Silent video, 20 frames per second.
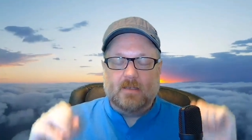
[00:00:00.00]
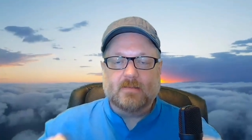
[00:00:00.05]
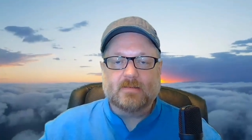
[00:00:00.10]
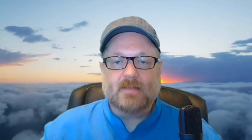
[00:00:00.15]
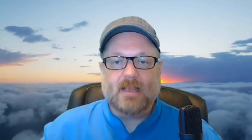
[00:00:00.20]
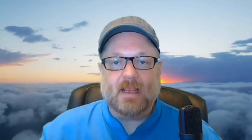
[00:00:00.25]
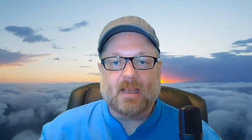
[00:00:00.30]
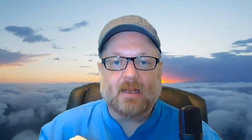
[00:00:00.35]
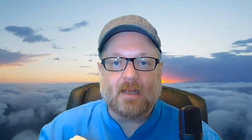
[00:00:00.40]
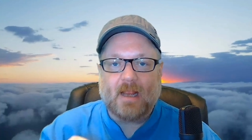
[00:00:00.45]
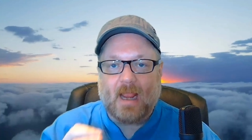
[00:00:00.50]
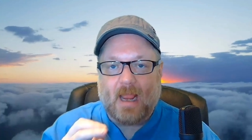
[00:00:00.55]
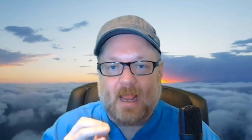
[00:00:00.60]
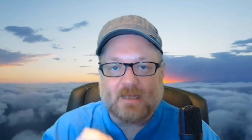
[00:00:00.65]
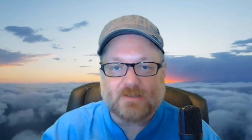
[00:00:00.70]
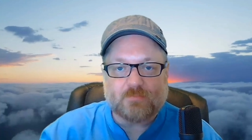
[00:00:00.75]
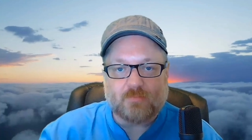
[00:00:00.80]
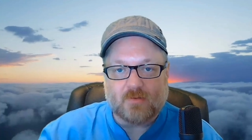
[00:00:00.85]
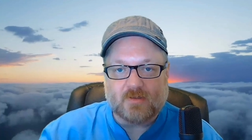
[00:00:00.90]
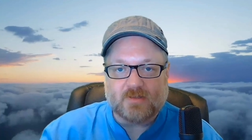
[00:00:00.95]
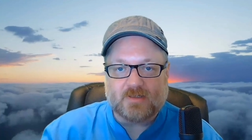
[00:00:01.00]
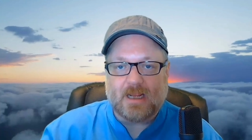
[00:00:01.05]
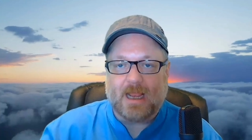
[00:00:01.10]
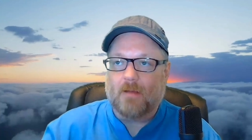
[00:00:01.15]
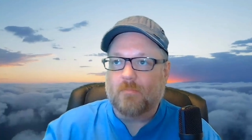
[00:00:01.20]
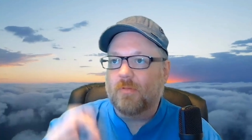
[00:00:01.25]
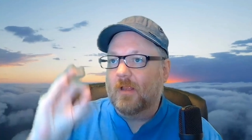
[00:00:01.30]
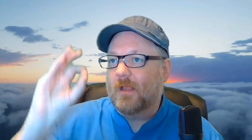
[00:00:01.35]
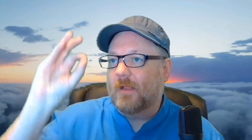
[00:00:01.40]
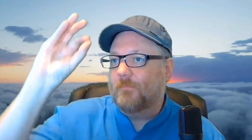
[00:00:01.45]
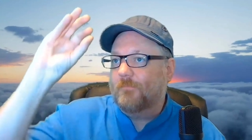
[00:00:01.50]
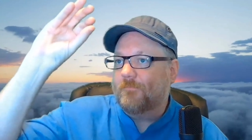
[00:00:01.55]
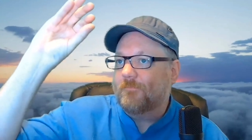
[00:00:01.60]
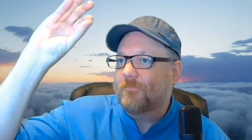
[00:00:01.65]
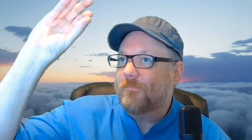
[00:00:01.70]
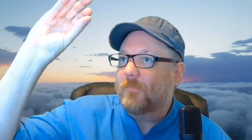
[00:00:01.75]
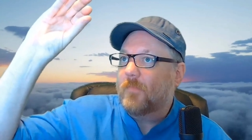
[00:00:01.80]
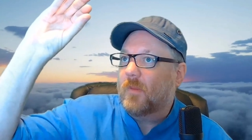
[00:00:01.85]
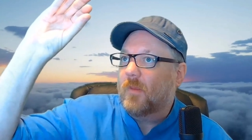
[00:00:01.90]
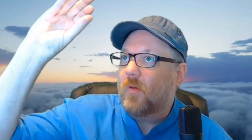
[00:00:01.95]
Take an aspirin tablet,
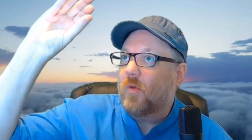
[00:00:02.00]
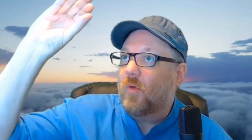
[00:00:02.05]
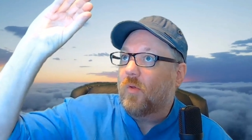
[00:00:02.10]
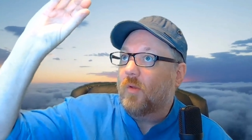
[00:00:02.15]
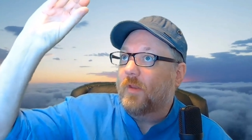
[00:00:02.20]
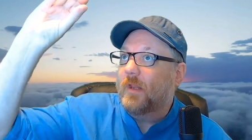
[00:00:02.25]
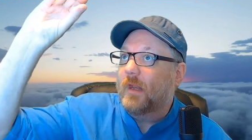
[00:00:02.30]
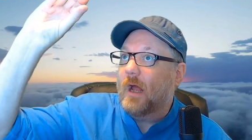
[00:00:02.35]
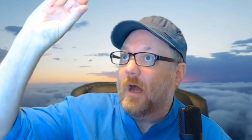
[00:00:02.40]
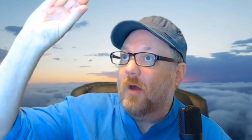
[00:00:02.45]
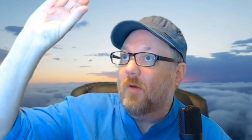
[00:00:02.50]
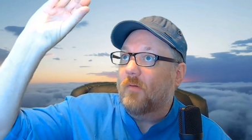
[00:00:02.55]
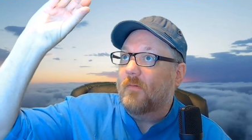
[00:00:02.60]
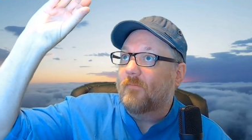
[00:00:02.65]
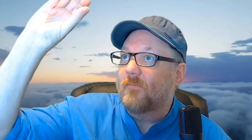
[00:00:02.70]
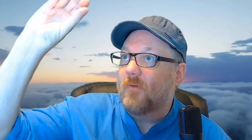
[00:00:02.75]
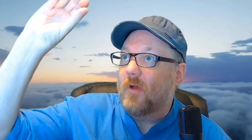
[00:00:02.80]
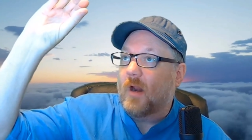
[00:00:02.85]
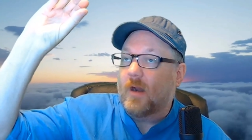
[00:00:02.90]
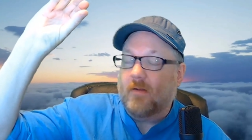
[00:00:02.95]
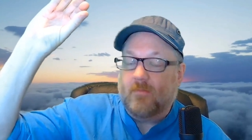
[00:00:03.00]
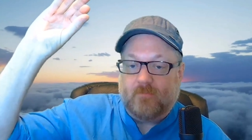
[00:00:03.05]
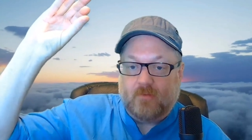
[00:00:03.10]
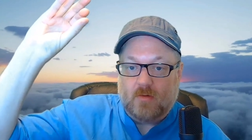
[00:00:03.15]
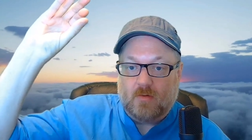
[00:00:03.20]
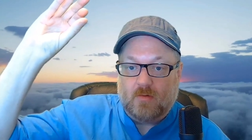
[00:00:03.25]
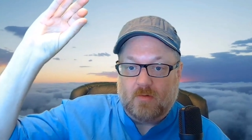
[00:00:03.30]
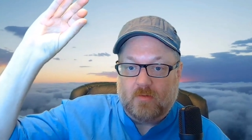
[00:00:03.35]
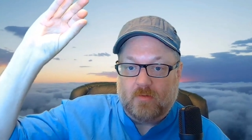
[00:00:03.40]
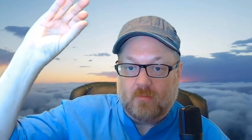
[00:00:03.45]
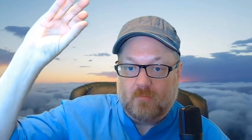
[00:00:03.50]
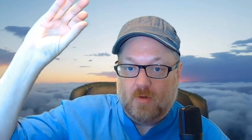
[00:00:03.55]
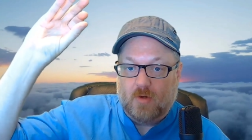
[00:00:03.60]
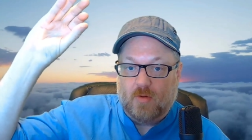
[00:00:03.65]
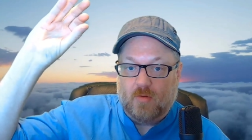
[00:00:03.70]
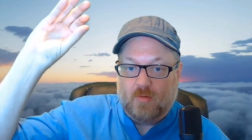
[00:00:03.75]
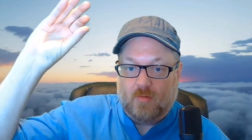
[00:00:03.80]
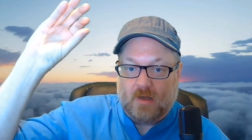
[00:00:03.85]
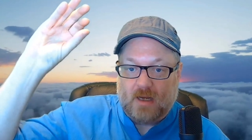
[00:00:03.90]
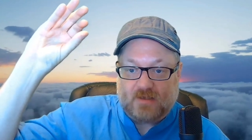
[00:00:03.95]
hold it out in front of you to the
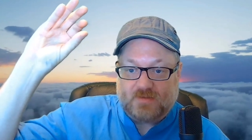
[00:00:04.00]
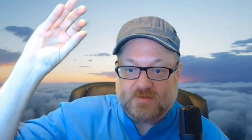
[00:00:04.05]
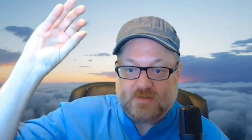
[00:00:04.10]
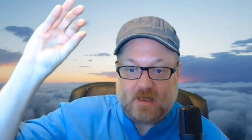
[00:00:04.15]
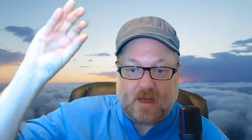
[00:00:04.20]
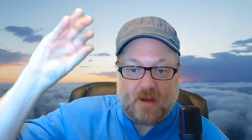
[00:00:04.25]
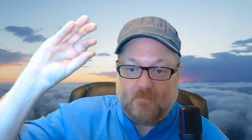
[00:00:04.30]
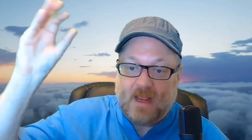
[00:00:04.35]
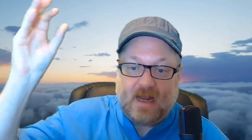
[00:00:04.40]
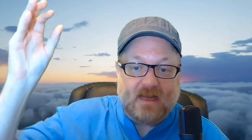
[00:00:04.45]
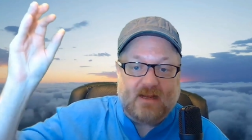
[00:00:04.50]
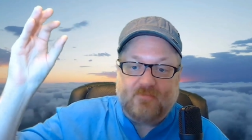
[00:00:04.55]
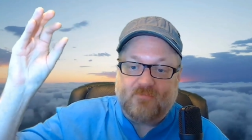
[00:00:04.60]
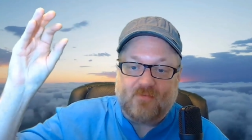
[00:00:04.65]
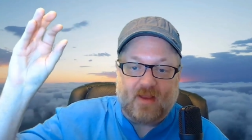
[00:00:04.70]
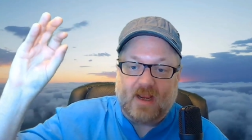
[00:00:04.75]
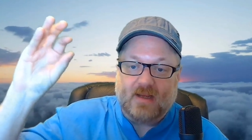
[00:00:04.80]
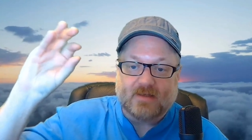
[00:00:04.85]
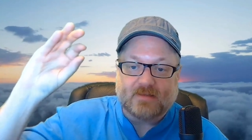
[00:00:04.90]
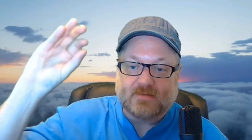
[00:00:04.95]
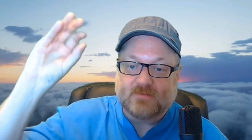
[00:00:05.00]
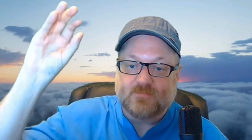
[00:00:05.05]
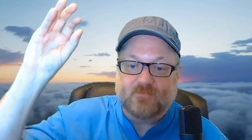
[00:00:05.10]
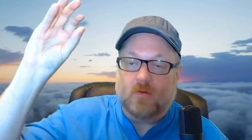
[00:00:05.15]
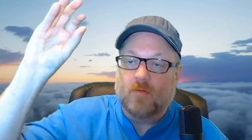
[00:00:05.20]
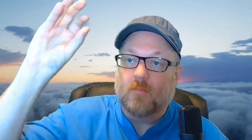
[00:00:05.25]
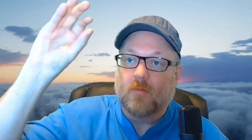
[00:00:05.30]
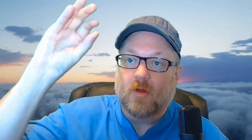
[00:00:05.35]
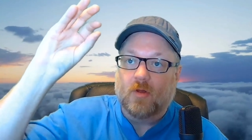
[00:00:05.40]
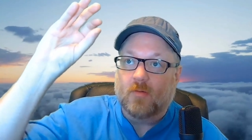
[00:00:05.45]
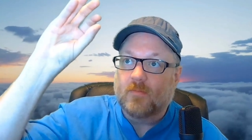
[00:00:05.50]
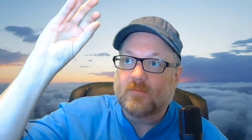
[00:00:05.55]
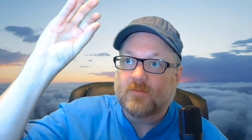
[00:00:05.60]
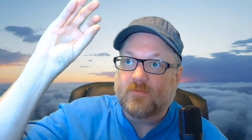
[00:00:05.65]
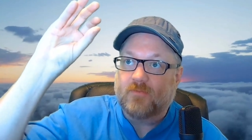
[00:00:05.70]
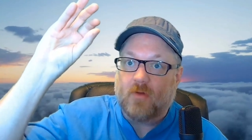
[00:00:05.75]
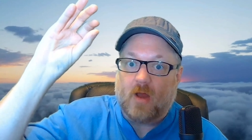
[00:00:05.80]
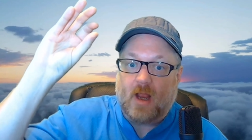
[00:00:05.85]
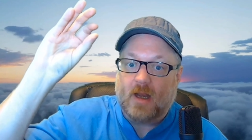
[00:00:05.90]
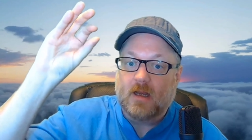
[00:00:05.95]
moon next time. Any phase, full moon,
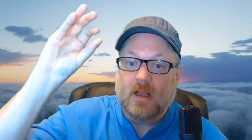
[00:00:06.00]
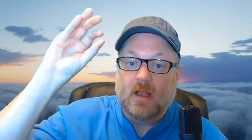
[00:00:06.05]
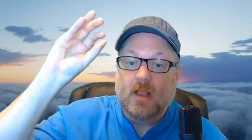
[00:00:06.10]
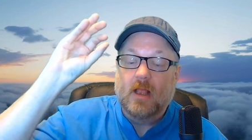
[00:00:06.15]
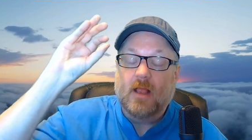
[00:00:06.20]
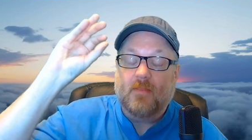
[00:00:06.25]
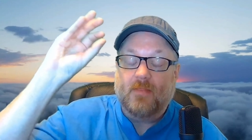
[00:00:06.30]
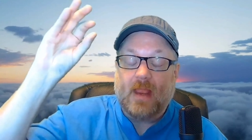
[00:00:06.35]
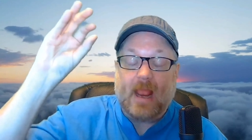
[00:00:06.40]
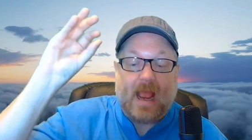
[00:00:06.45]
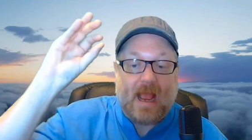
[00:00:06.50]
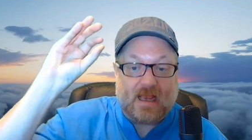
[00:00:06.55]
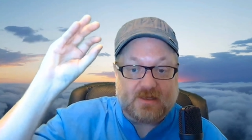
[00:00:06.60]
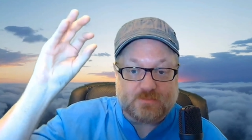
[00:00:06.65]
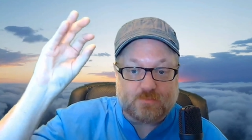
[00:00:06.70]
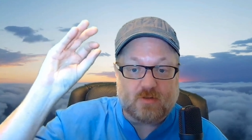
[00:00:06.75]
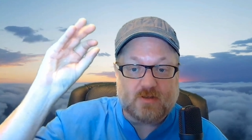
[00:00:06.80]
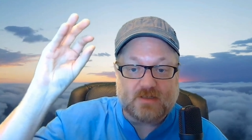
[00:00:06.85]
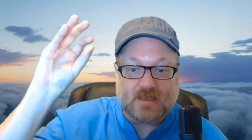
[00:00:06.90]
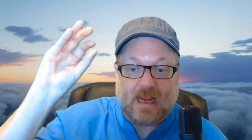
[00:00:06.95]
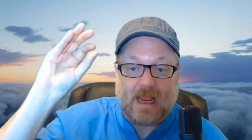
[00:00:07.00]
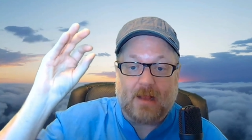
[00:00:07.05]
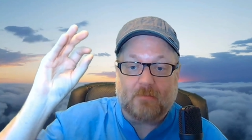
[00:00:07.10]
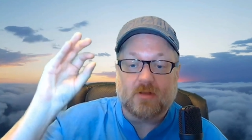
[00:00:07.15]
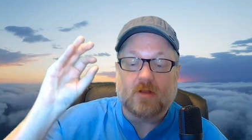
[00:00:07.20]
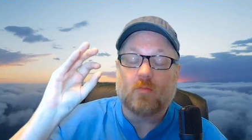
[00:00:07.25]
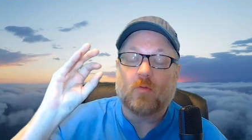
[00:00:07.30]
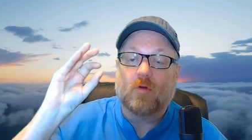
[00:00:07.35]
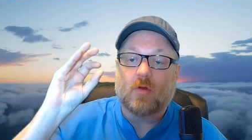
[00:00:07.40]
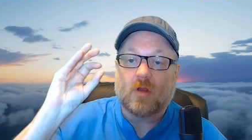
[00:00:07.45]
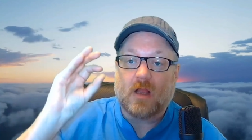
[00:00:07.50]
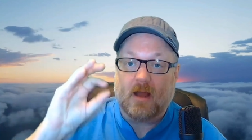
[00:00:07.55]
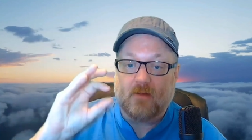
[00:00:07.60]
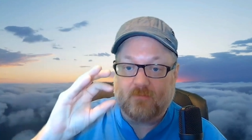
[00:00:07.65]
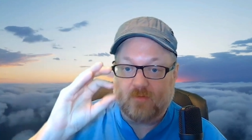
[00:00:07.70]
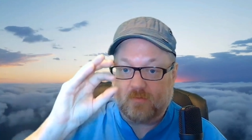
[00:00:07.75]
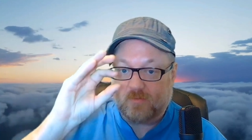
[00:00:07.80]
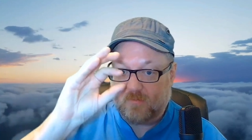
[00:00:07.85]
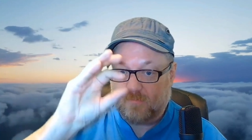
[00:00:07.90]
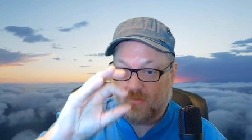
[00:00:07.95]
it's fine. The aspirin tablet will
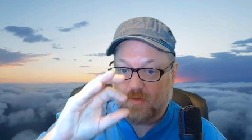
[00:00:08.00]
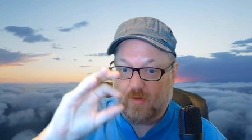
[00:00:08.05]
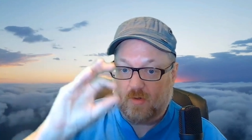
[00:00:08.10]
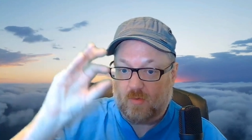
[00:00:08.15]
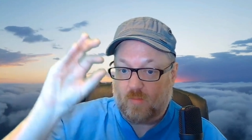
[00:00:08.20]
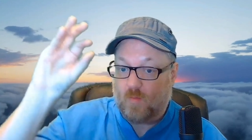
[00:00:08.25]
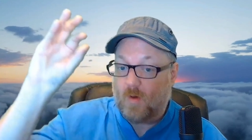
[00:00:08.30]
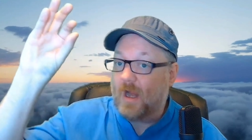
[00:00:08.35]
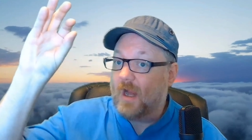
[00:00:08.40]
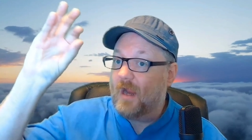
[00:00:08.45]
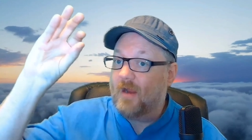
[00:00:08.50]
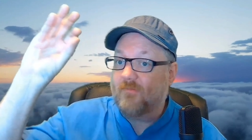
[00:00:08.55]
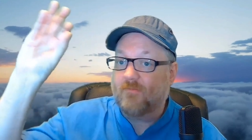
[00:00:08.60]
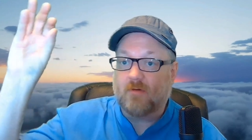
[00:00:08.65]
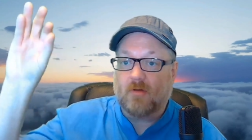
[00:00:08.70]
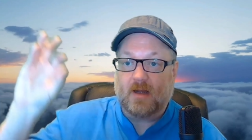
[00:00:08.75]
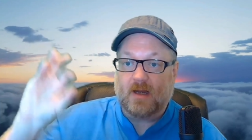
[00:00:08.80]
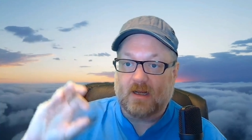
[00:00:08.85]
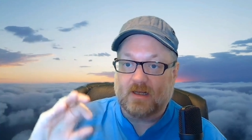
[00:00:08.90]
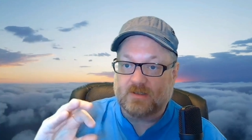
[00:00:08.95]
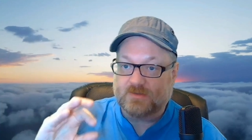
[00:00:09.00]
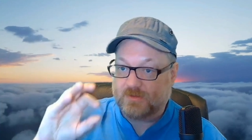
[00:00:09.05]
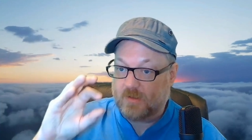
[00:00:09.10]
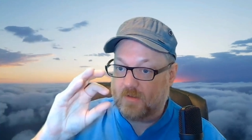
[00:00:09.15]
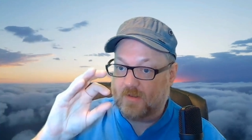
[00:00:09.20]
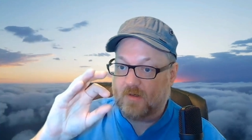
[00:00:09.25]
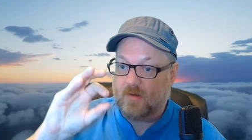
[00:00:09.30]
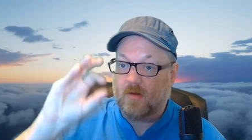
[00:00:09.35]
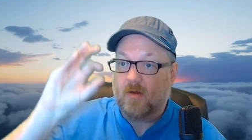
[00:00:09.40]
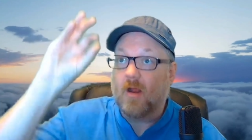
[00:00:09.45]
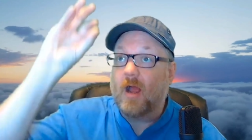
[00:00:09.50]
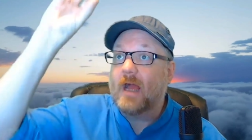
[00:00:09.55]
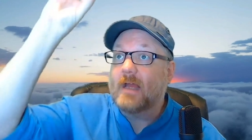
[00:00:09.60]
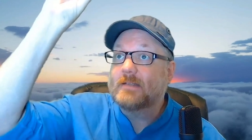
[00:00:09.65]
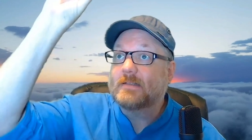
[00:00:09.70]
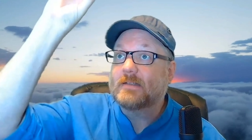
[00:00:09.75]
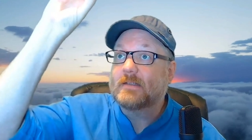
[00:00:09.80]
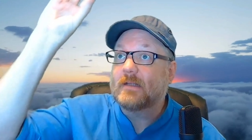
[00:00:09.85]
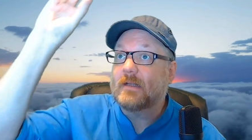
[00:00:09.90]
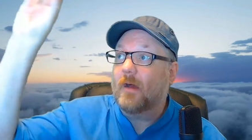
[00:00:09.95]
cover the moon, wherever it is, on the
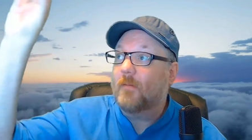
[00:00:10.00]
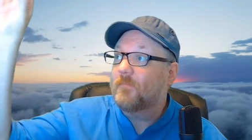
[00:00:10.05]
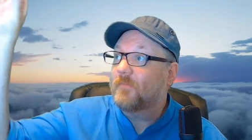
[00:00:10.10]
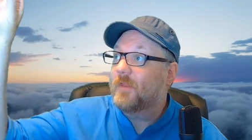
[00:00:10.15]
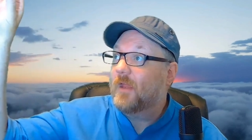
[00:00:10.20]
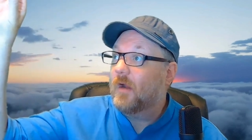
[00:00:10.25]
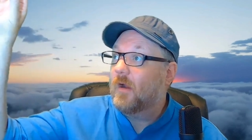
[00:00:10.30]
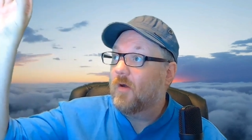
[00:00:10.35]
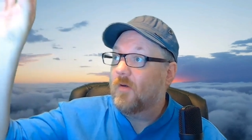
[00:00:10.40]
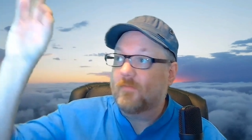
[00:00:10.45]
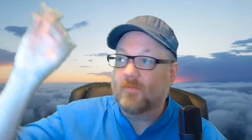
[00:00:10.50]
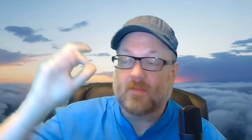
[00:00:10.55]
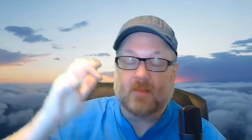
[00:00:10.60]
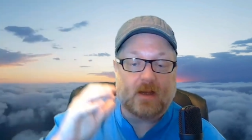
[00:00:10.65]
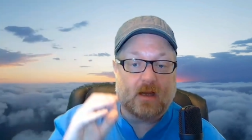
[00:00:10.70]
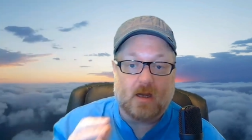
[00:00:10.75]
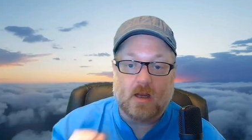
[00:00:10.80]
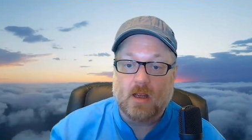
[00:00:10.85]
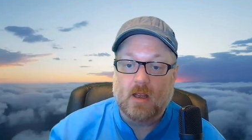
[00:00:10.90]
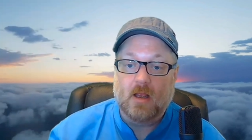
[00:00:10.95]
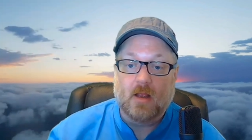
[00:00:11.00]
horizon, up there, over there,